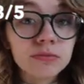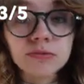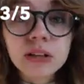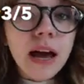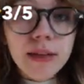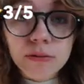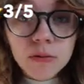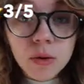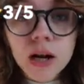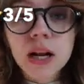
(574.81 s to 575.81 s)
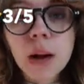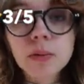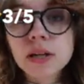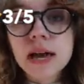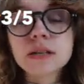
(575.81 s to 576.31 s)
fly through the book in a
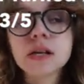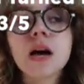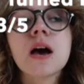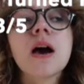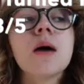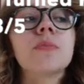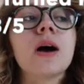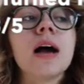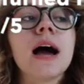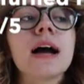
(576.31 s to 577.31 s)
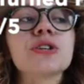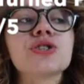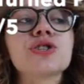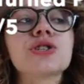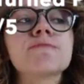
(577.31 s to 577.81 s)
couple days, but I
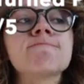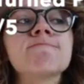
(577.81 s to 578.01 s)
just